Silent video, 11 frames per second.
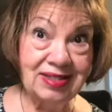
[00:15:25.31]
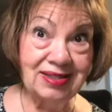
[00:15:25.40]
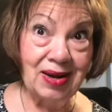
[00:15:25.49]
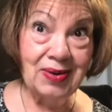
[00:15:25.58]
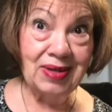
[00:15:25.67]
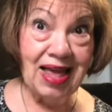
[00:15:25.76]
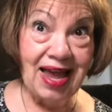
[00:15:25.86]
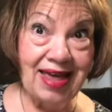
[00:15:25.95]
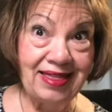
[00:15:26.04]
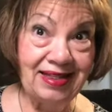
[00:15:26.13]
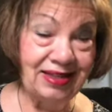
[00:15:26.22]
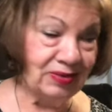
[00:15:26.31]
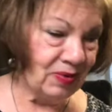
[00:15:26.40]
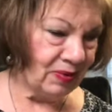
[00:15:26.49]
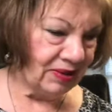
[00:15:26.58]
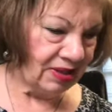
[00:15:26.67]
so glad that this
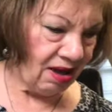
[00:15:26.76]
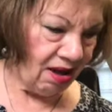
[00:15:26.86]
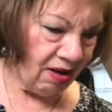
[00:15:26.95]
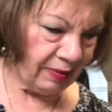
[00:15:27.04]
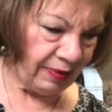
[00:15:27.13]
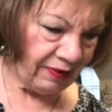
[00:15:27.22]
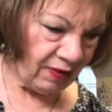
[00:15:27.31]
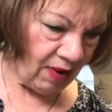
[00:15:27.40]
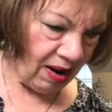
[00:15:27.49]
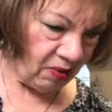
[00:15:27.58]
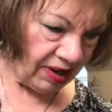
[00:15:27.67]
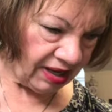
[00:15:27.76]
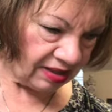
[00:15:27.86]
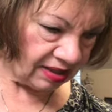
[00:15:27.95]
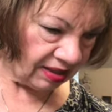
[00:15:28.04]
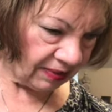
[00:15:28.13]
one was called before I
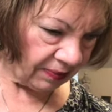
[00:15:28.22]
went